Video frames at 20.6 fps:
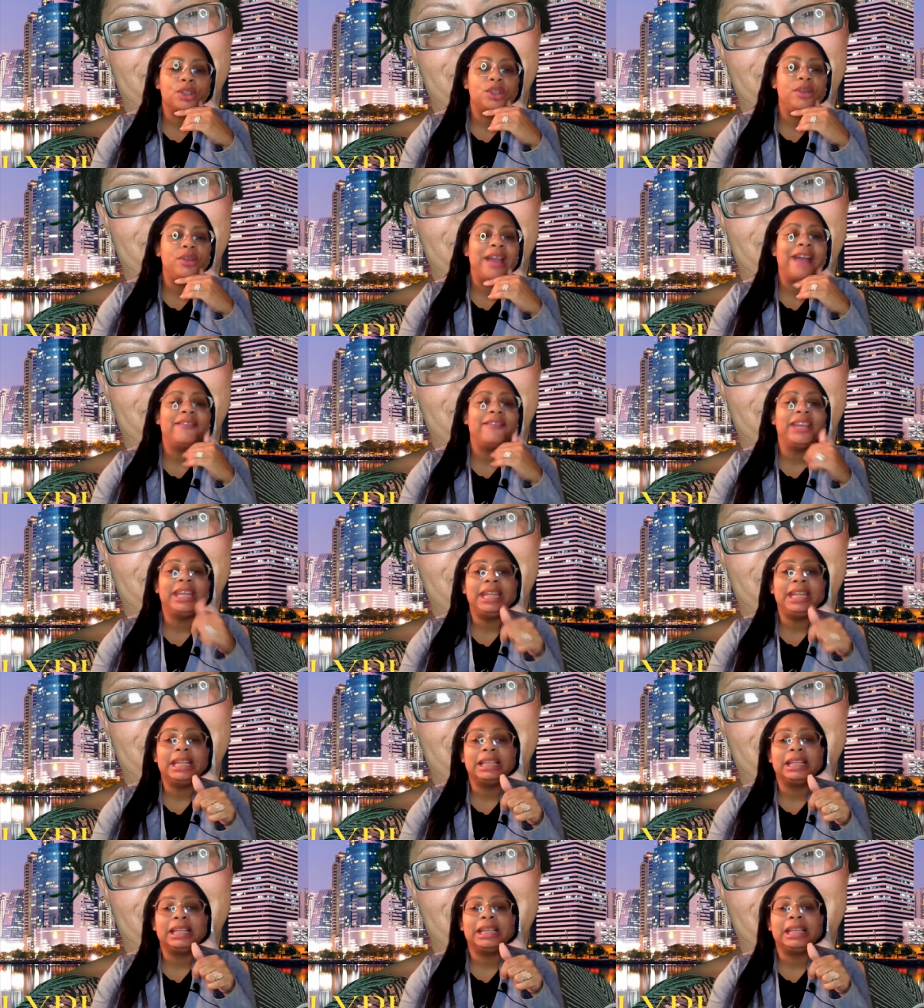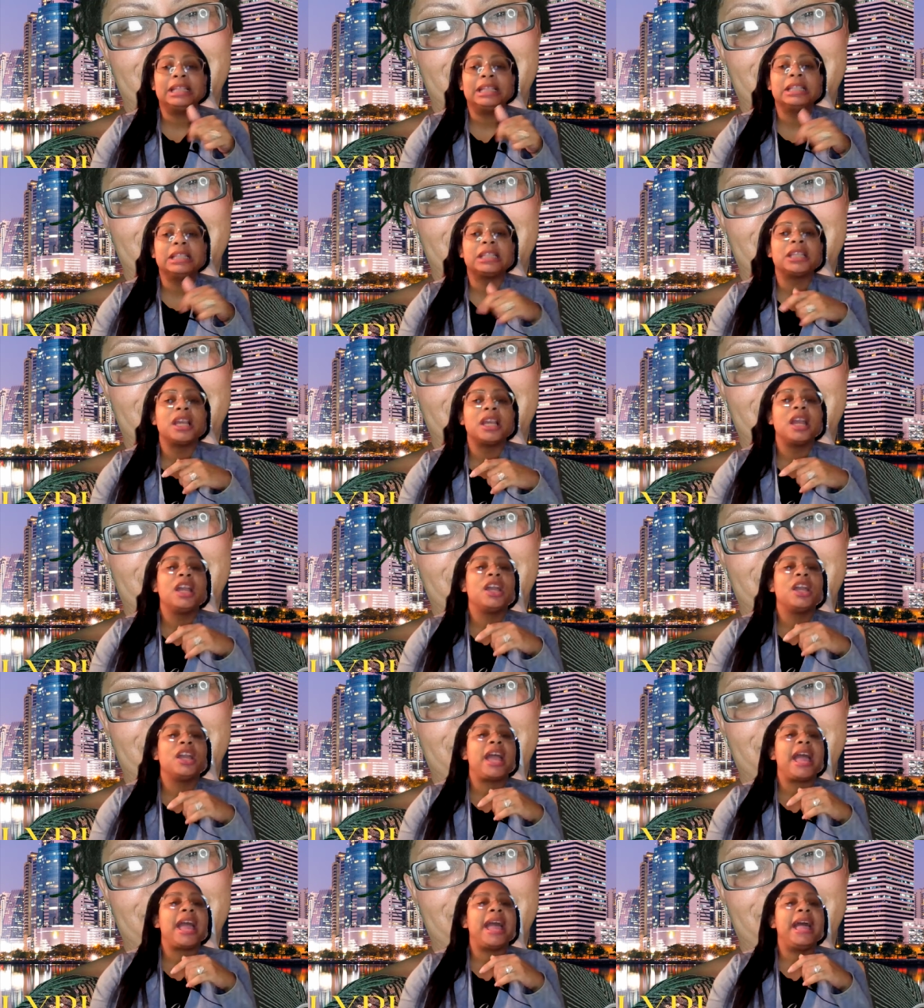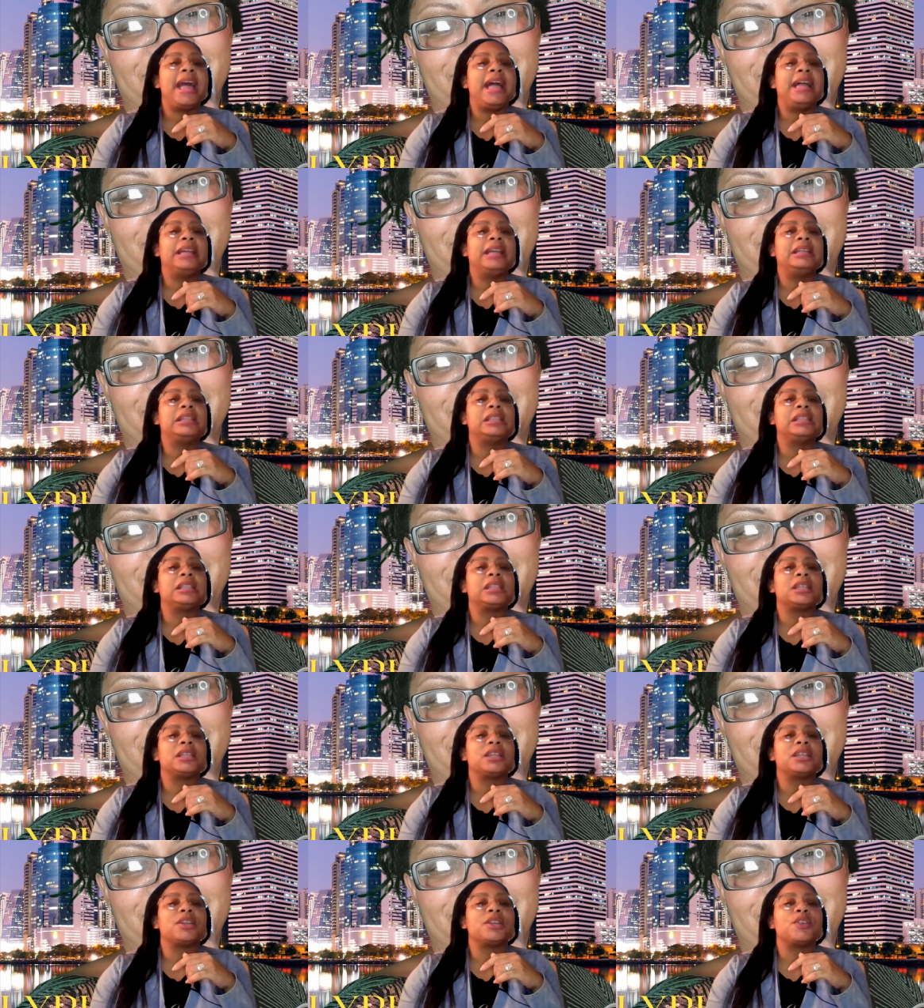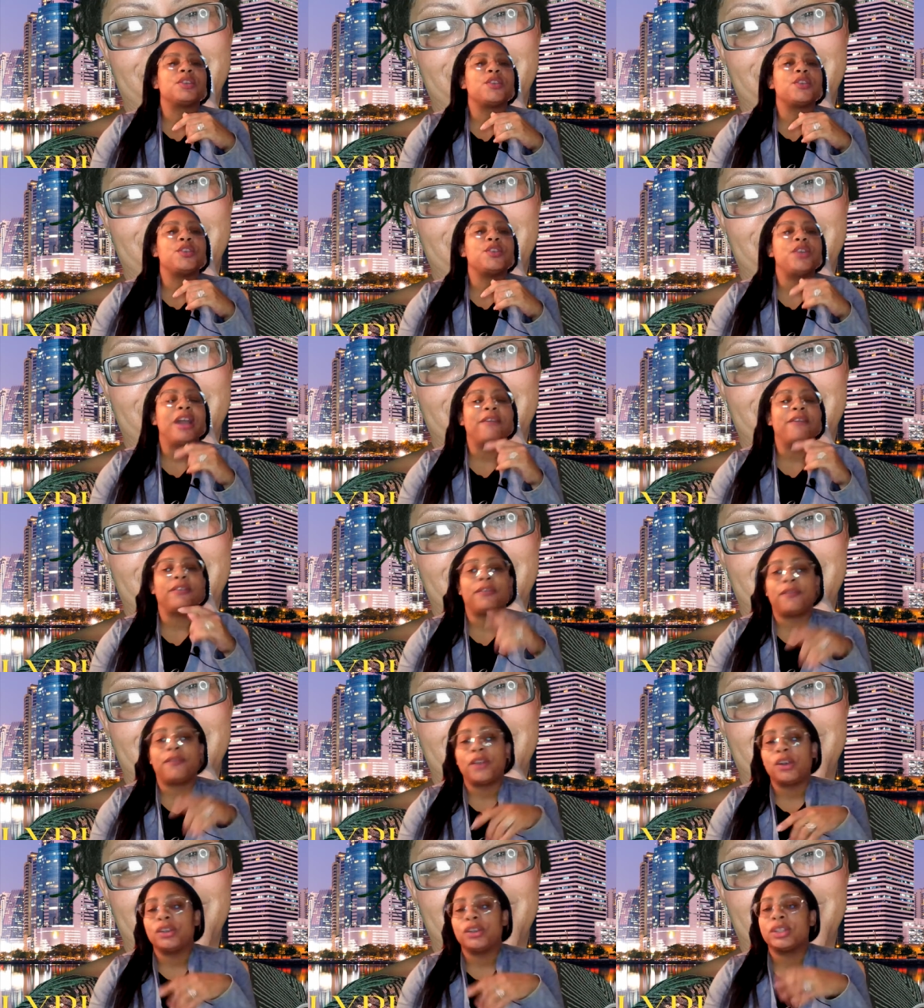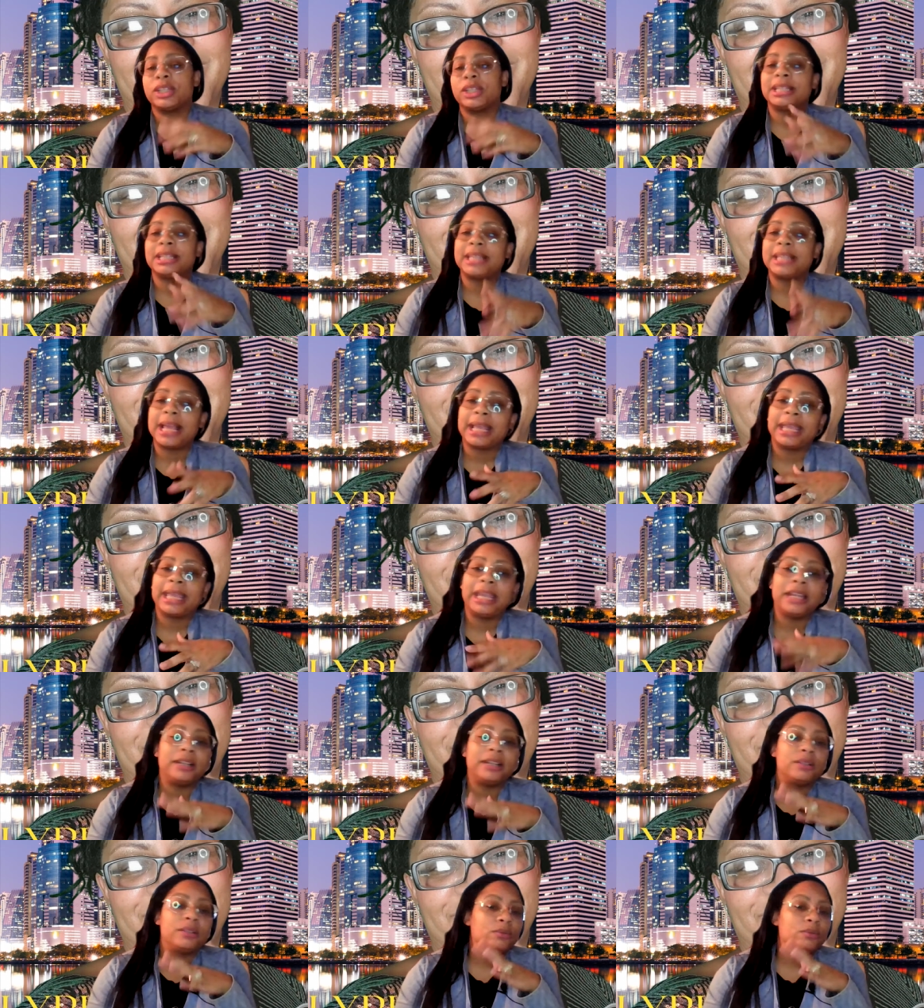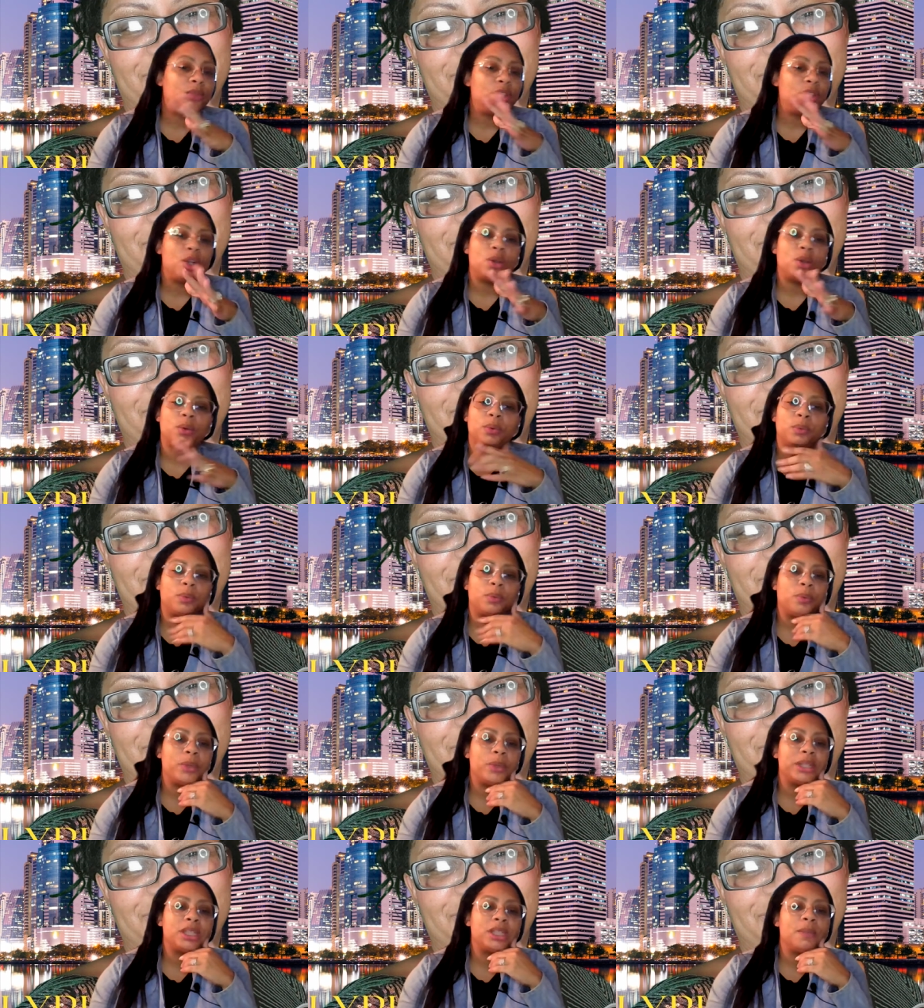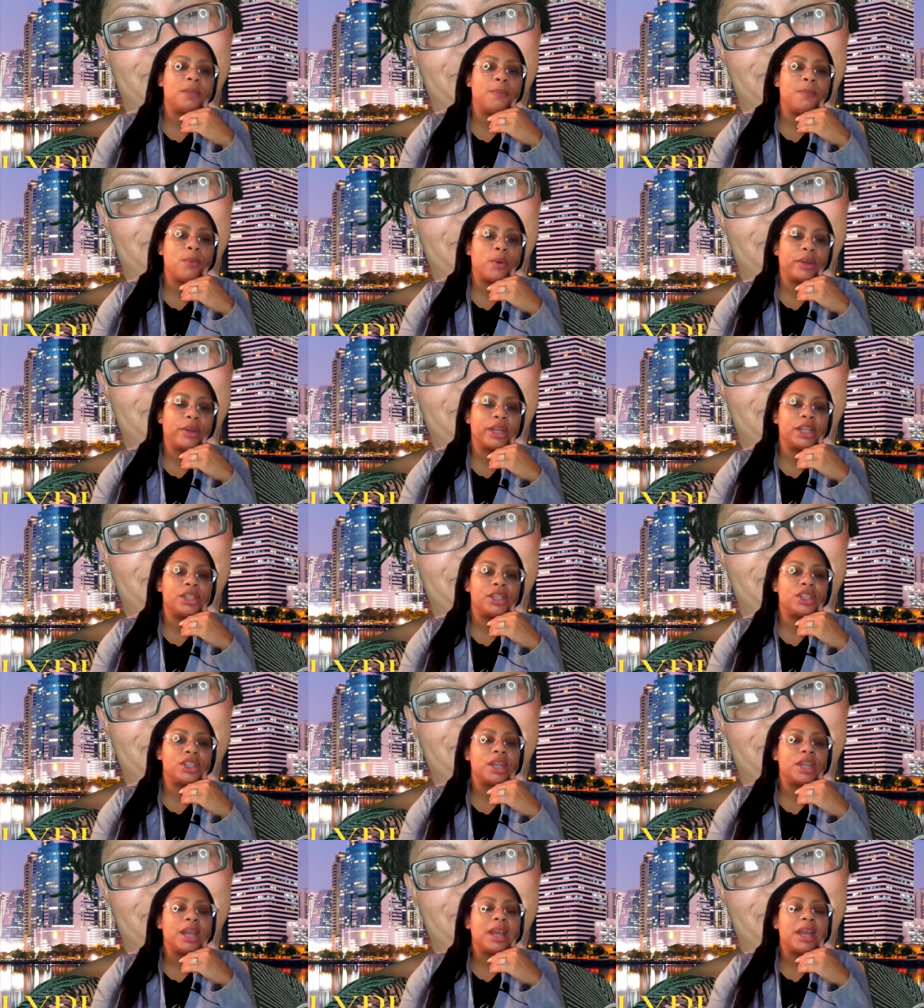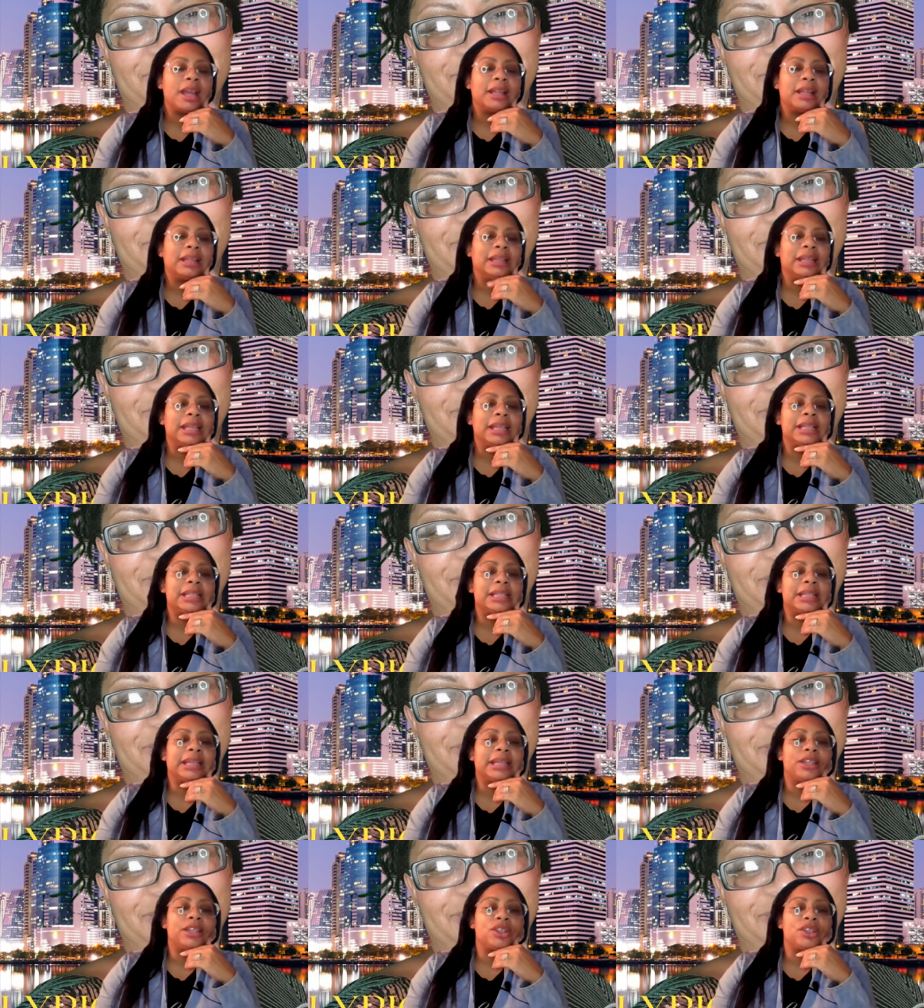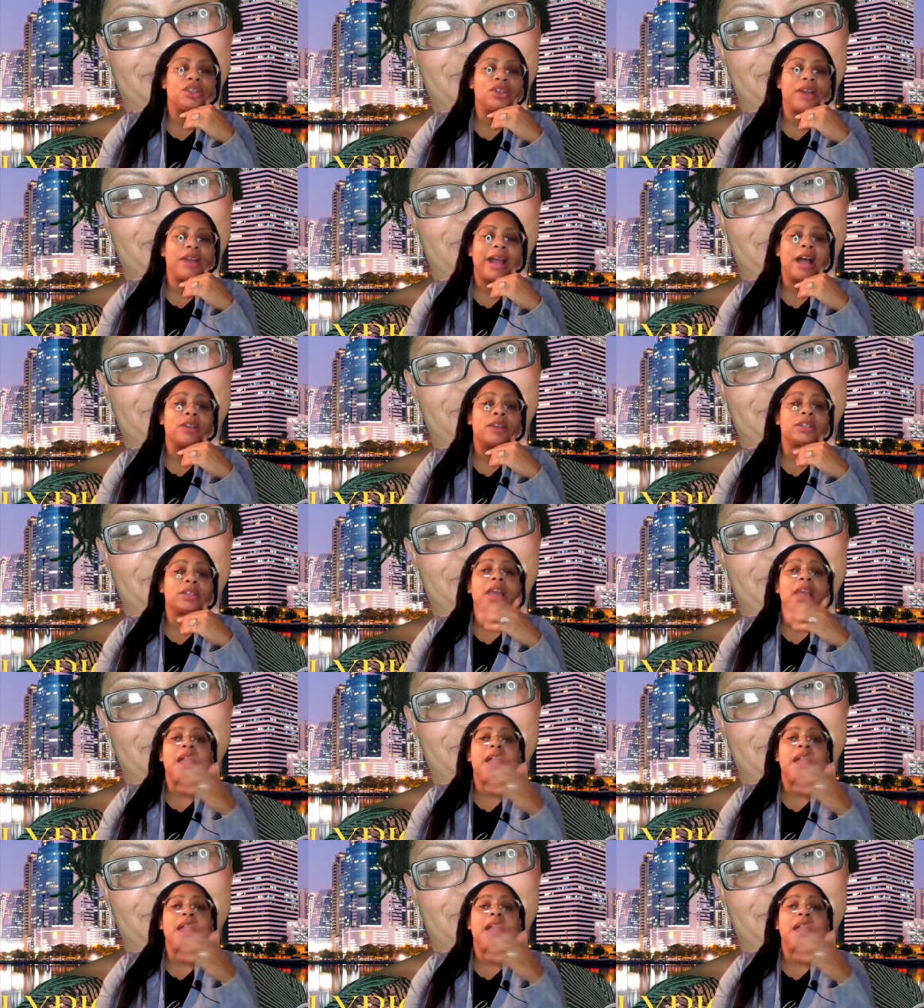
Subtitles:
Do you have any liens? And do you have a first, a second? What's the mortgage liens against your house?